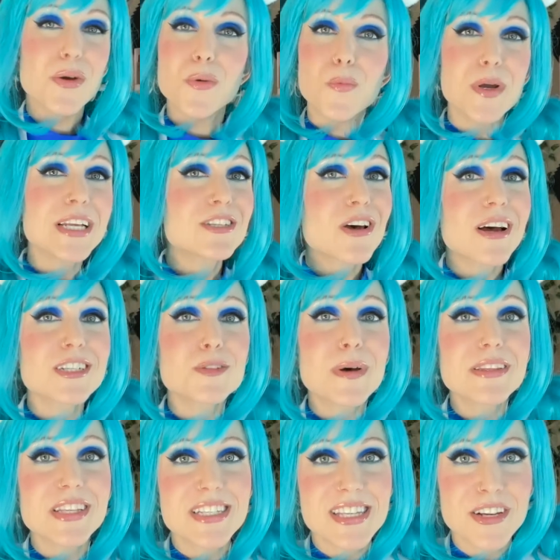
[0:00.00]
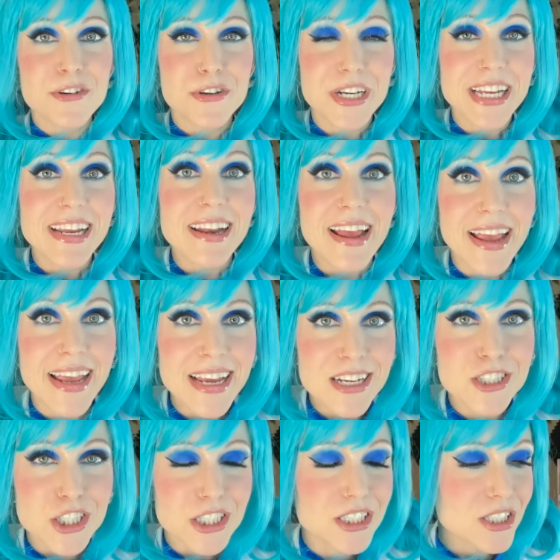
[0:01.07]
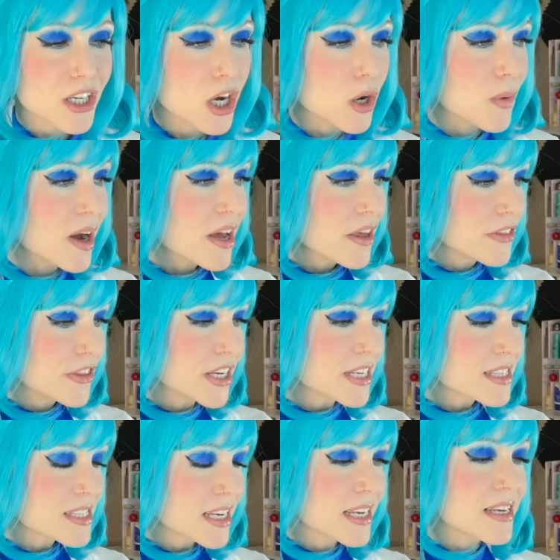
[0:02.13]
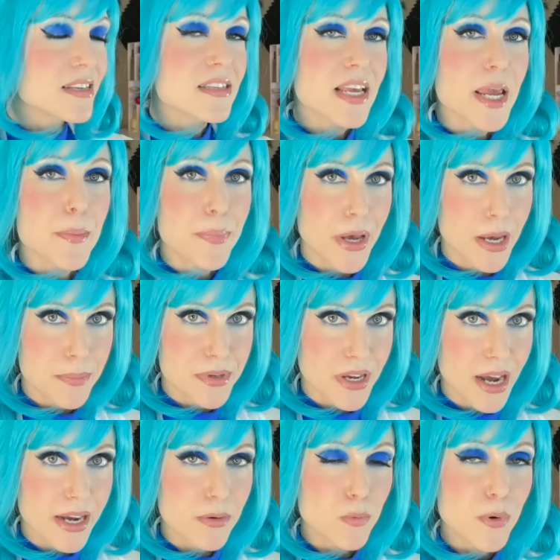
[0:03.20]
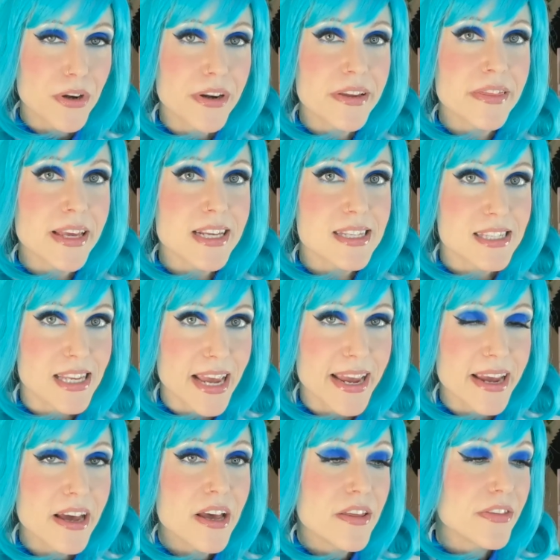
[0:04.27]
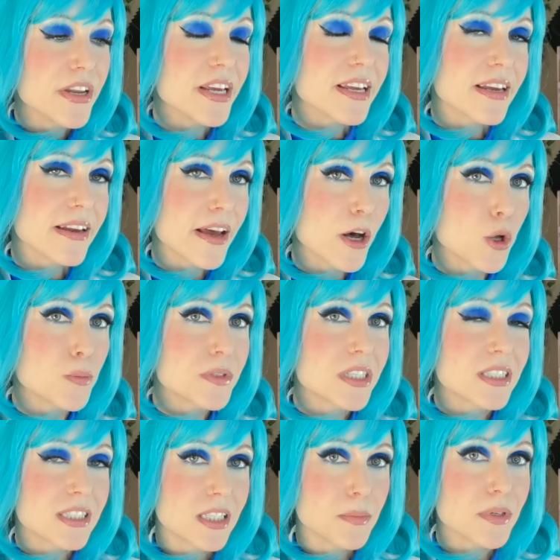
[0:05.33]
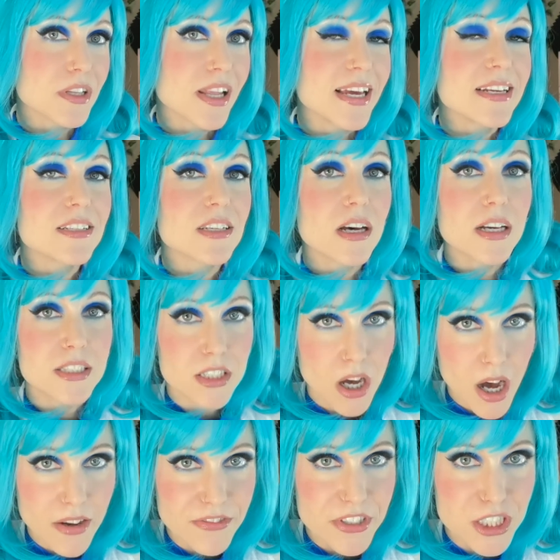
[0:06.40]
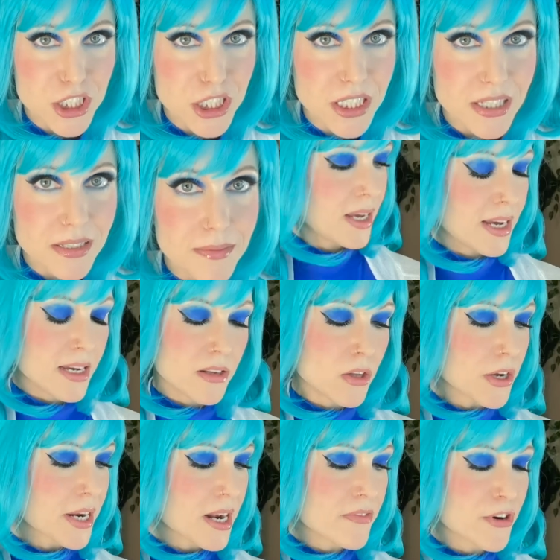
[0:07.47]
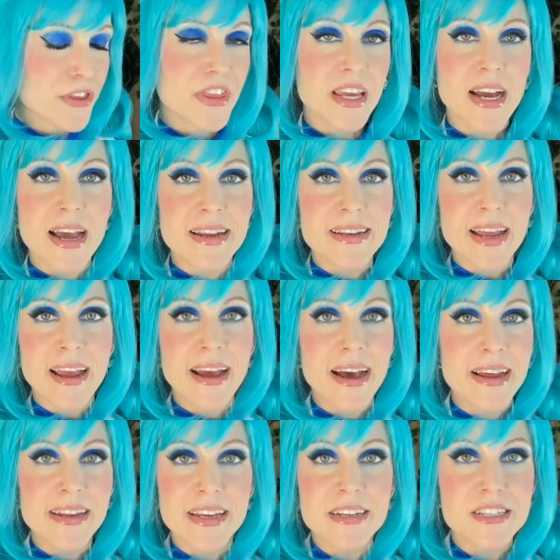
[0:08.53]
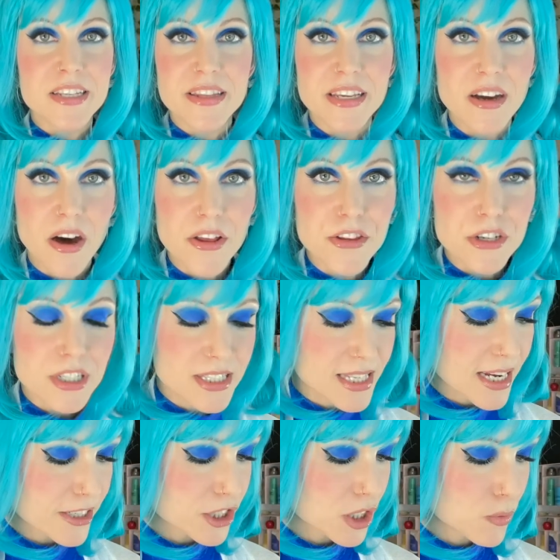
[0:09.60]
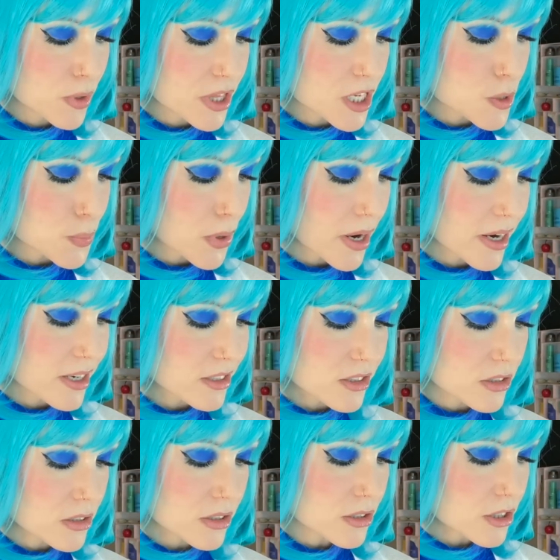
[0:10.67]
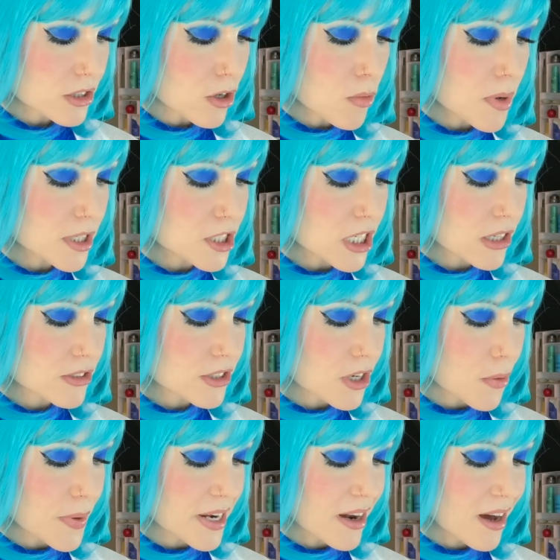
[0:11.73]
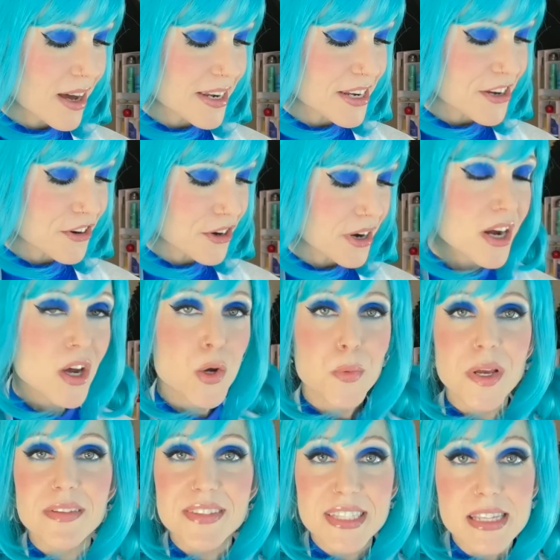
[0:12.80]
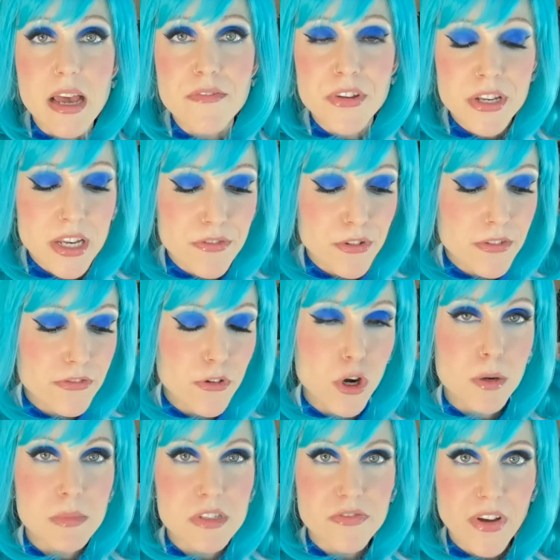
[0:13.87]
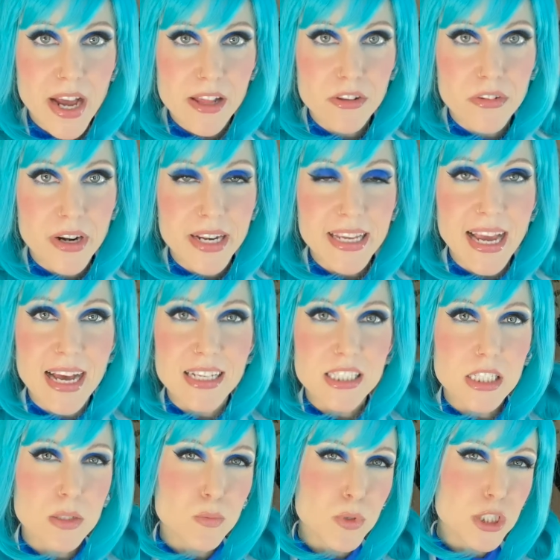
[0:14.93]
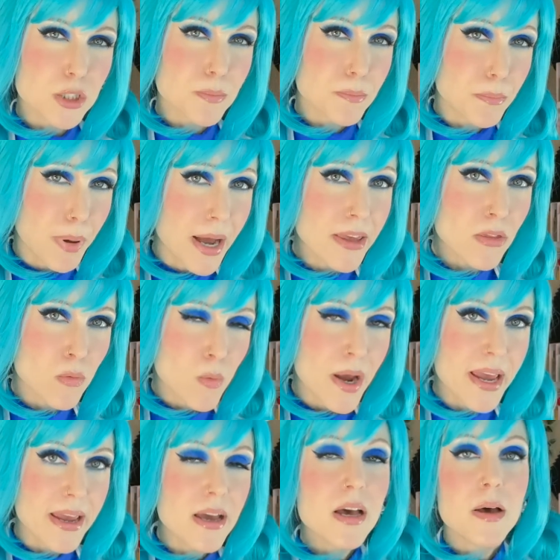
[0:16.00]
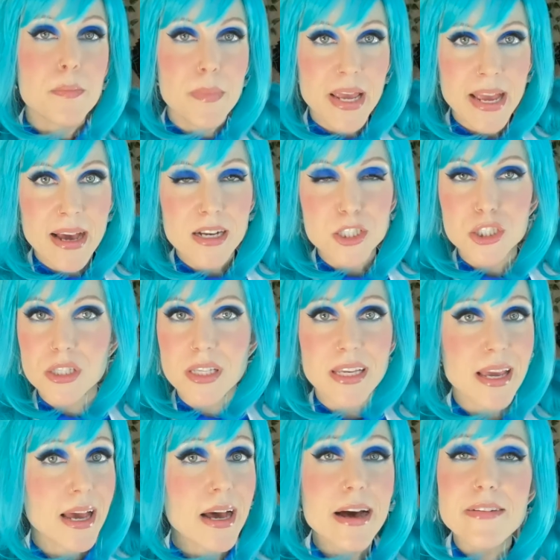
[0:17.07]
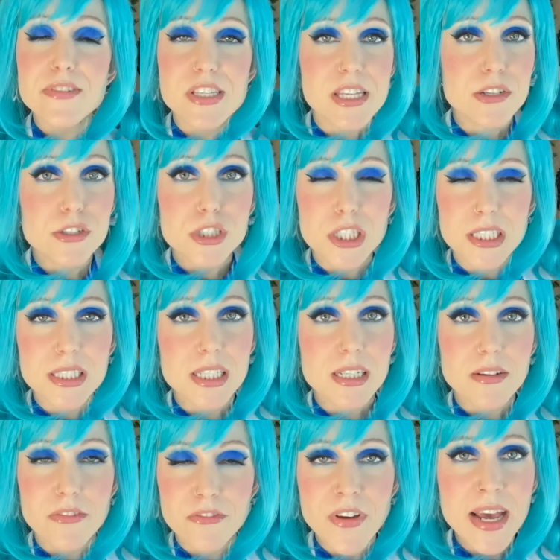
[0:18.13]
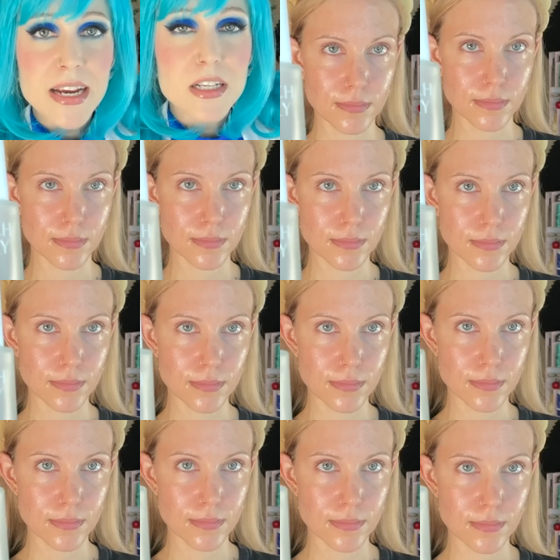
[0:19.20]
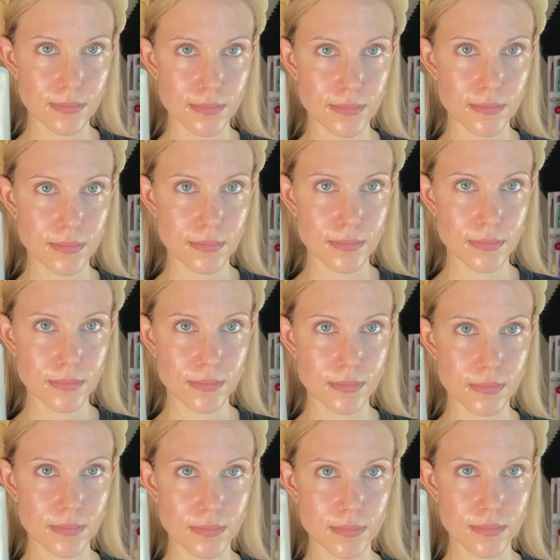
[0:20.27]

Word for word: We talked about this ingredient ages ago. This is a peptide wherein they say that it can help to stimulate autophagy. And look at everything I had to add into the other section with this product. There's so much else going on here. We have 7 different forms of hyaluronic acid, which, by the way, may actually have synergistic effects. I'm gonna add in a clip of me